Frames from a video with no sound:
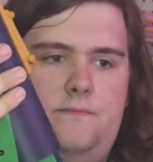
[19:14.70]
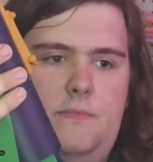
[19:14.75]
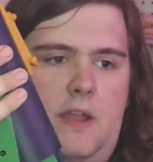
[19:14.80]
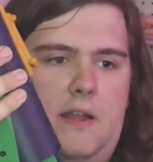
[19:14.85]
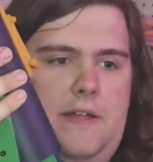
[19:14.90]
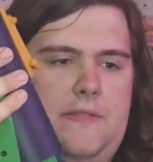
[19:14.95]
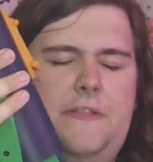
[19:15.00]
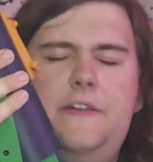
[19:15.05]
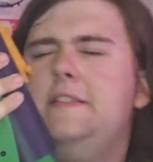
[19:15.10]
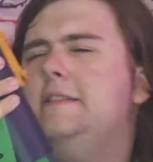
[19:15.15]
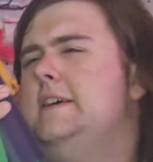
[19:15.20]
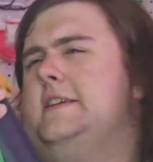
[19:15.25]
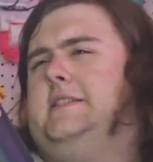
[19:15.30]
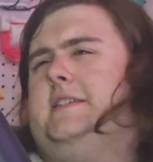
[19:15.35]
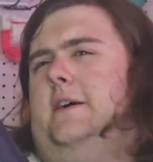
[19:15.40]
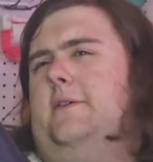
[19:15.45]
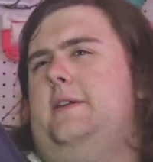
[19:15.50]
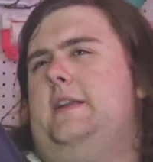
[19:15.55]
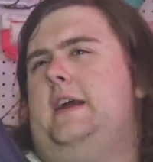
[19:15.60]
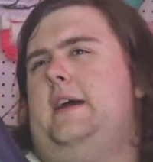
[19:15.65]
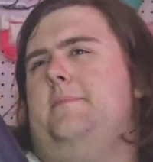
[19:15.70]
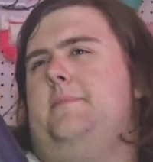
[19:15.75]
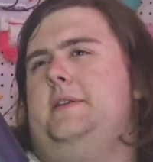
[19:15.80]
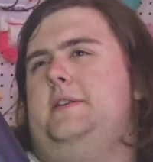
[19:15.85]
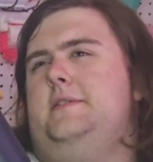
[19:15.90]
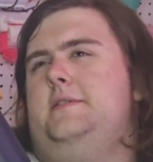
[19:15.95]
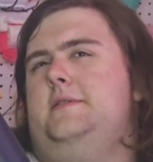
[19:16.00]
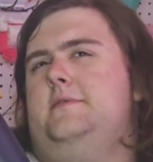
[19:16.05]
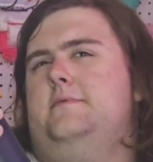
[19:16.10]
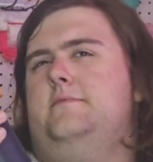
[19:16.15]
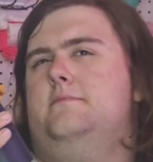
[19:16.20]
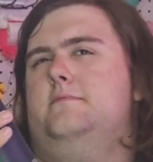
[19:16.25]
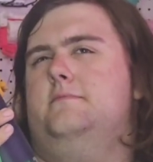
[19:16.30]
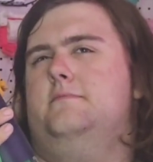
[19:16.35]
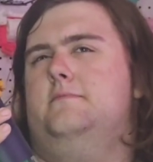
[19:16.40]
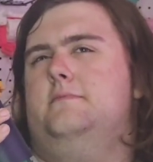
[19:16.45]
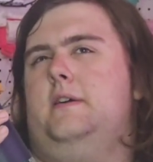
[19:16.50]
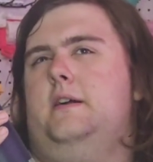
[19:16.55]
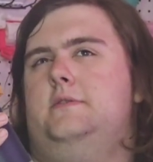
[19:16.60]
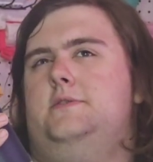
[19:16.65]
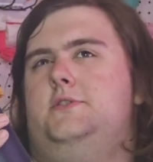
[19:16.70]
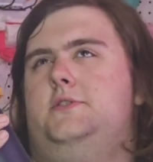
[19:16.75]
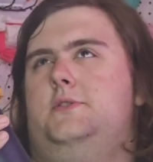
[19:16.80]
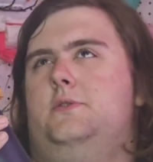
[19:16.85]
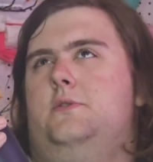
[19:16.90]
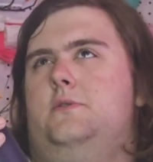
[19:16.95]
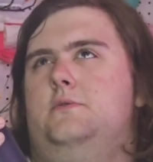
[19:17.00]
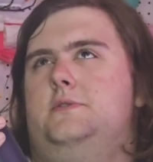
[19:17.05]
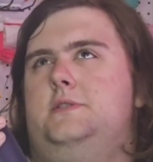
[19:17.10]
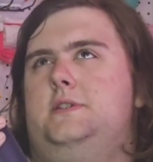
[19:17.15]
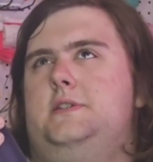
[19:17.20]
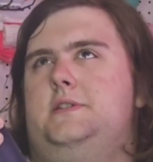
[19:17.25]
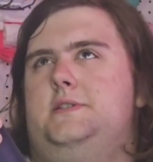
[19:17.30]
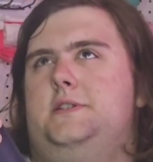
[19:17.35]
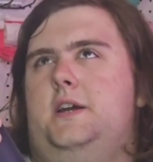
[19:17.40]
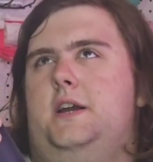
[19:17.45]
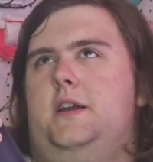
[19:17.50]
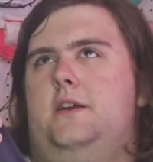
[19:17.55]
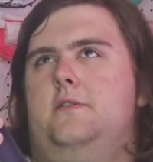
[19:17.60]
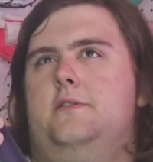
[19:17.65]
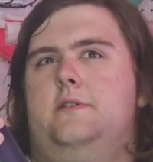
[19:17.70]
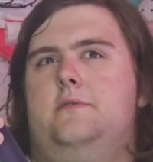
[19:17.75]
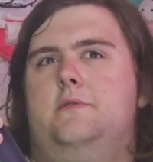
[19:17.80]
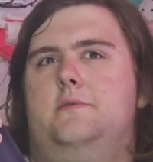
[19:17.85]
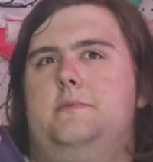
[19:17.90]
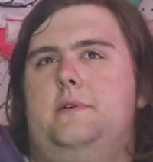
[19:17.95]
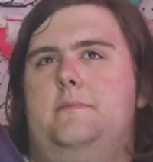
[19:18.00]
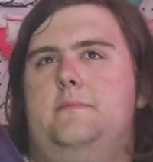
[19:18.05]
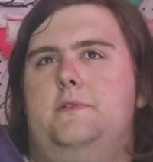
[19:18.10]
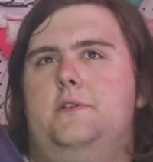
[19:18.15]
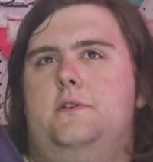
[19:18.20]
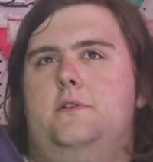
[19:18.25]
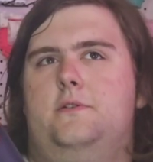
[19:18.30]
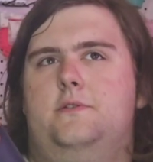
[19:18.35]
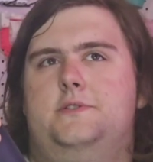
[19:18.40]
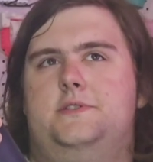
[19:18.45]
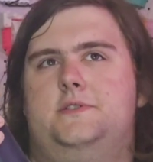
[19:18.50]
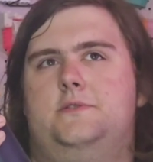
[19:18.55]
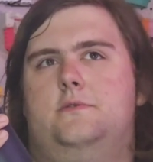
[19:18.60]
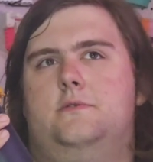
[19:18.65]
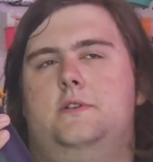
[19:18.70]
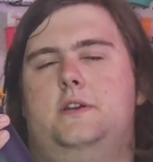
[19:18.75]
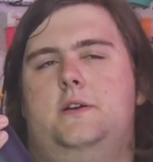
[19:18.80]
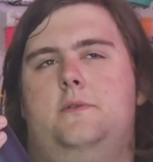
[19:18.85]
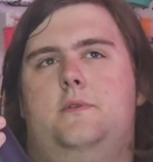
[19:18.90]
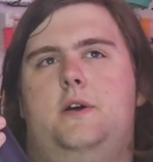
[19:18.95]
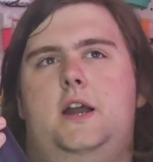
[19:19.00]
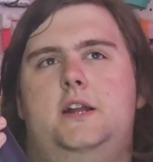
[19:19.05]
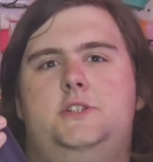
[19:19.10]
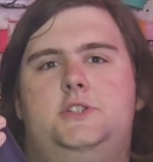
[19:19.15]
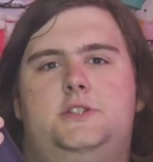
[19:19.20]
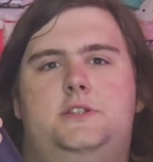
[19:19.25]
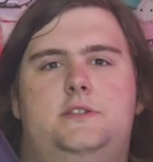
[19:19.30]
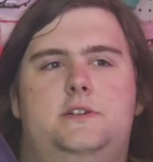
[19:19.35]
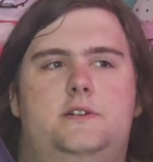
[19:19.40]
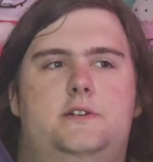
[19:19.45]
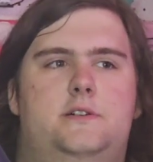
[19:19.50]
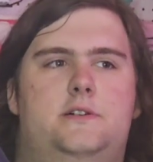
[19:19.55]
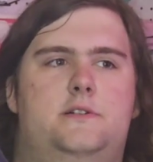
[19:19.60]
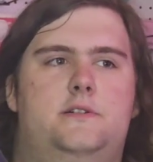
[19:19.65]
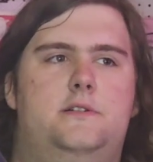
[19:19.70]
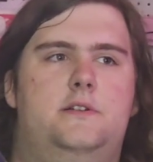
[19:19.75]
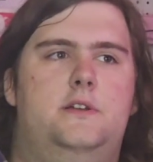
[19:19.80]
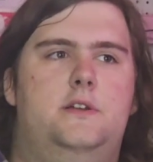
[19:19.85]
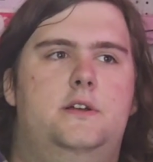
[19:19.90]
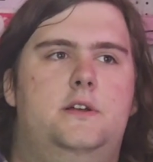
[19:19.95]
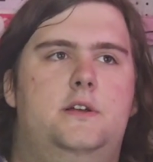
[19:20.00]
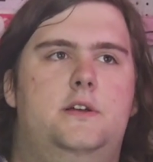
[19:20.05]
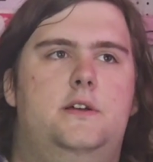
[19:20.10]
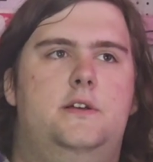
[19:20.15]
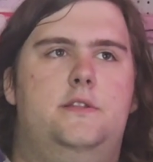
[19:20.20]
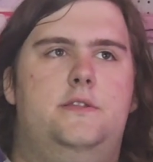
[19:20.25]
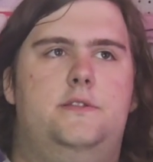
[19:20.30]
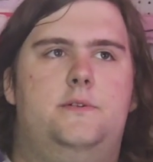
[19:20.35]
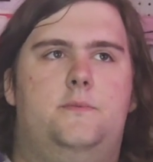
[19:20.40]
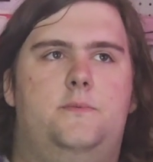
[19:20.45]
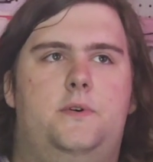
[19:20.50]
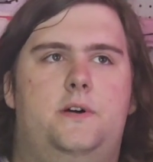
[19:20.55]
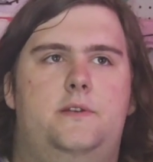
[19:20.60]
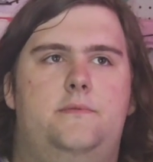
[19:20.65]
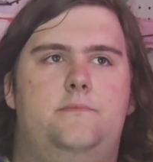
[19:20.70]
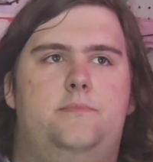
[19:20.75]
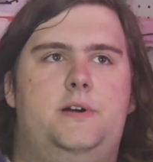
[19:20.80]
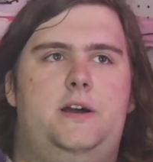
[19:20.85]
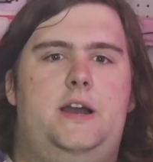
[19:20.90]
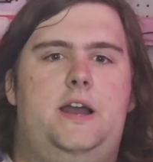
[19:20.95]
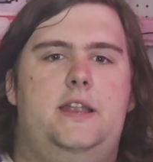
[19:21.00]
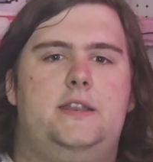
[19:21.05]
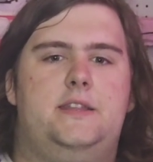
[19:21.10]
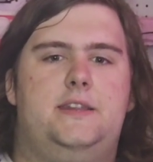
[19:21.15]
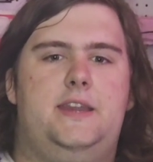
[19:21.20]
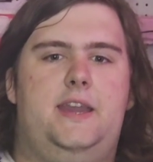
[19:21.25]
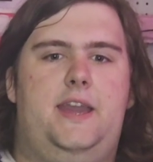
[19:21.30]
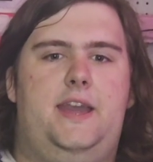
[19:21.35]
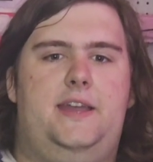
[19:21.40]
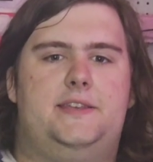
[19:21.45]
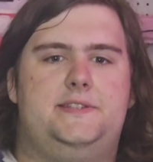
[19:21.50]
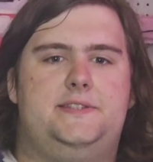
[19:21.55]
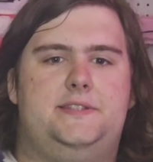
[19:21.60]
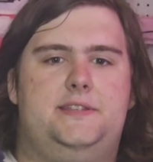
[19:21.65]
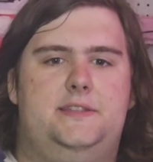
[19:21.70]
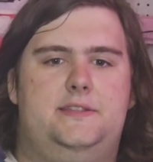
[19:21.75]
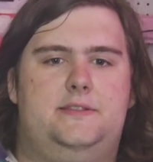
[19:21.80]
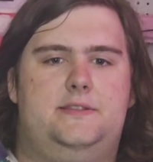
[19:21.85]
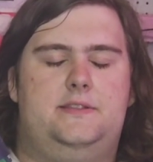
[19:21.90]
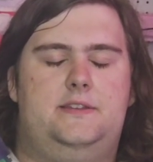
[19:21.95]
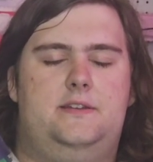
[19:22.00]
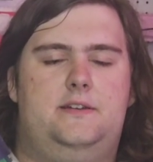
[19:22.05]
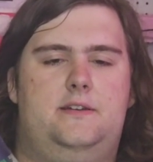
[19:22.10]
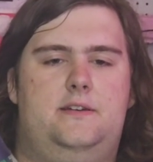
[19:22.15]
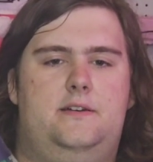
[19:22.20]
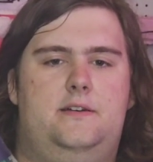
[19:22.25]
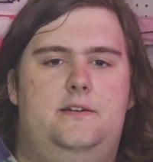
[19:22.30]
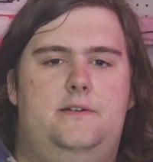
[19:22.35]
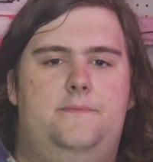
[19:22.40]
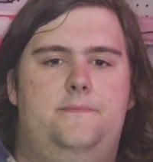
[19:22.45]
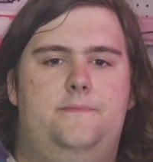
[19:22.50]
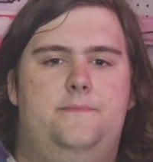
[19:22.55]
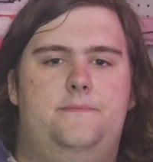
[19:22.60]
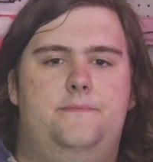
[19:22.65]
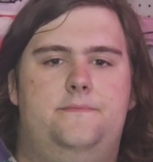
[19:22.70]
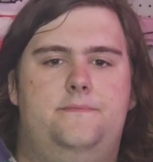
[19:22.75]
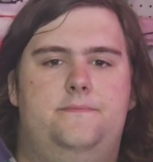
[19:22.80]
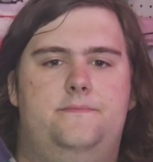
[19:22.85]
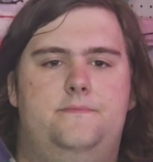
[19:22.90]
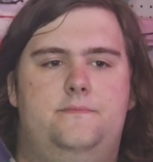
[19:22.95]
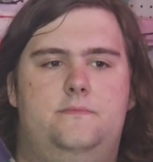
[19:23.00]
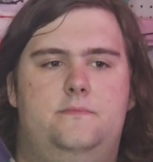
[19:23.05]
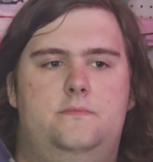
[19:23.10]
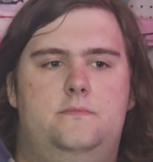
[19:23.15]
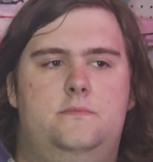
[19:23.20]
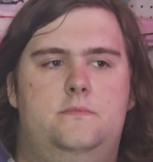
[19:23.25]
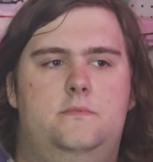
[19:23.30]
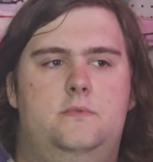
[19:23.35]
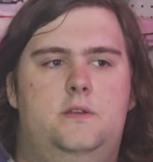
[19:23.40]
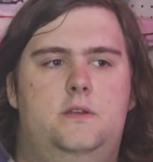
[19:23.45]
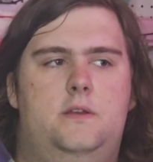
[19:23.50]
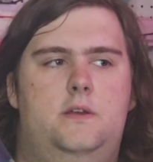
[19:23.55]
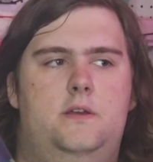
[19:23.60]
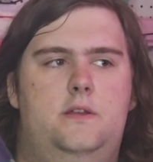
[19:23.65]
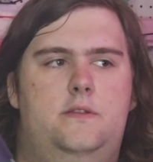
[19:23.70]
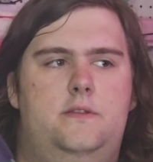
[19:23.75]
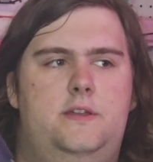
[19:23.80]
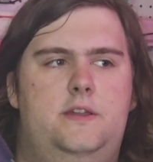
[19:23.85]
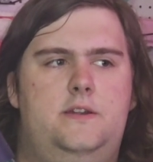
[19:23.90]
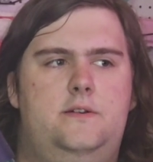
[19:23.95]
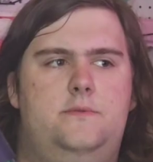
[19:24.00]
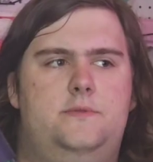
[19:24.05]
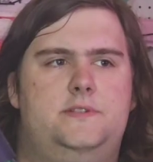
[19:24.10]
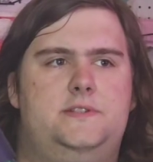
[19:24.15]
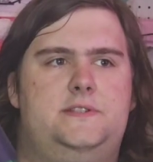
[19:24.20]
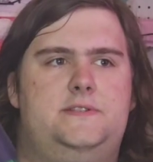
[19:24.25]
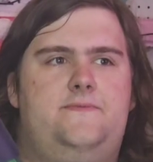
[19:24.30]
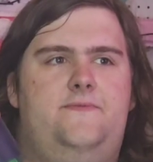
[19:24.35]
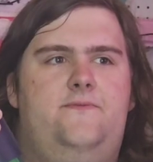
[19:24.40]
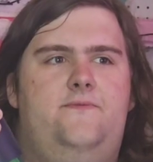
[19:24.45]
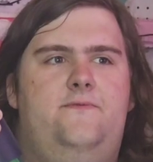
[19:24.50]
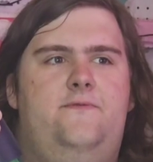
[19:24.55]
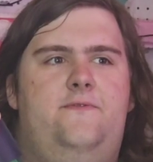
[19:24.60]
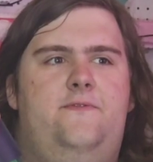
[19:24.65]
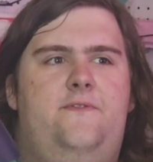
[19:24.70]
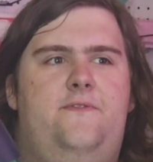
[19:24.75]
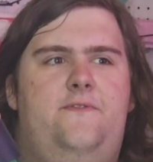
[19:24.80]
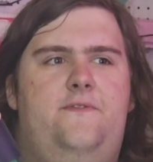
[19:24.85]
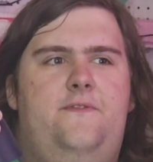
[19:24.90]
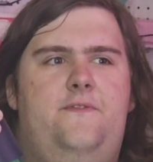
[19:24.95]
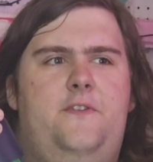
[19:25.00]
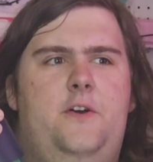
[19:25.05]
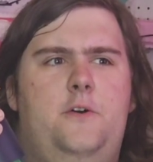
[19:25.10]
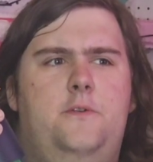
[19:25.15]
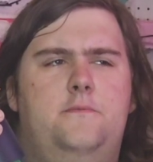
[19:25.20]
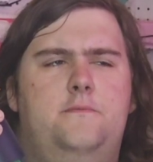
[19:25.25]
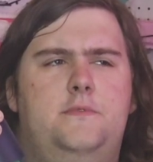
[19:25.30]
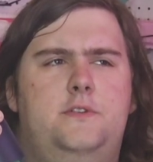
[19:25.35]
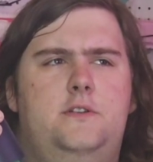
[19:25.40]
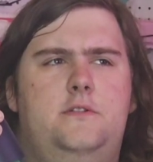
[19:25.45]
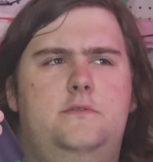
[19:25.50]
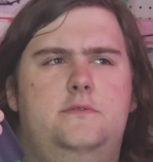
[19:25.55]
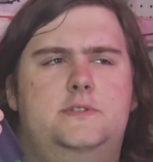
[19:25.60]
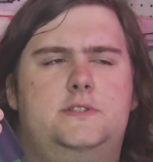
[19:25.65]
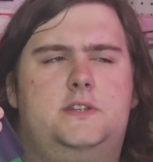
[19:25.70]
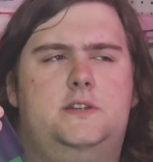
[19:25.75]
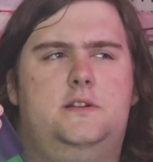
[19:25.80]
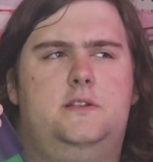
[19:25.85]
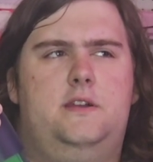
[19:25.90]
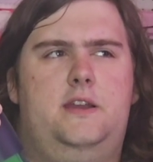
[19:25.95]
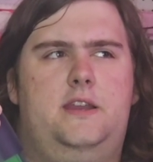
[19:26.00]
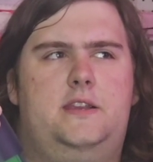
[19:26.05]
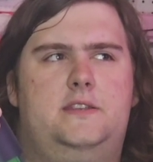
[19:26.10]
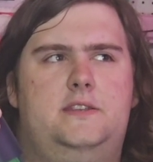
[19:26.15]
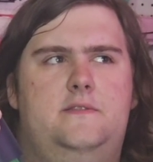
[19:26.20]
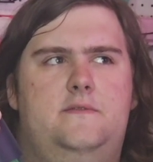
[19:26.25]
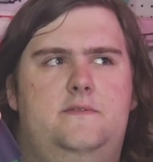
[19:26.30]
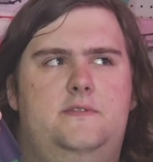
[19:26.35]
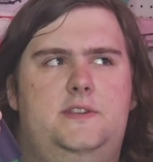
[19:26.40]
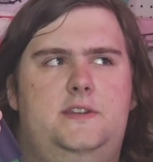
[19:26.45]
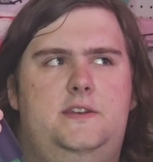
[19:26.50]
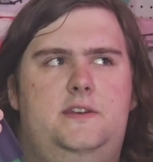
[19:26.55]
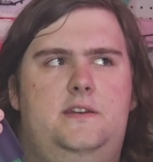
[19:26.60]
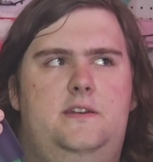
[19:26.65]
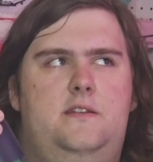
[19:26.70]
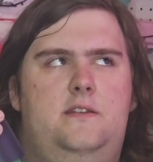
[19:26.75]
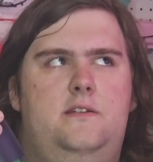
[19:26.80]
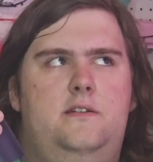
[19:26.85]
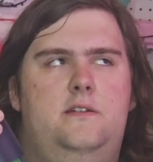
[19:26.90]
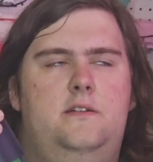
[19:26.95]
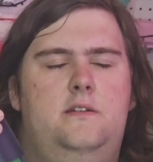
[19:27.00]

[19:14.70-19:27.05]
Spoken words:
I think that's how it happened. Don't entirely remember the whole story. I watched the one podcast that I think it was Foam News Collective did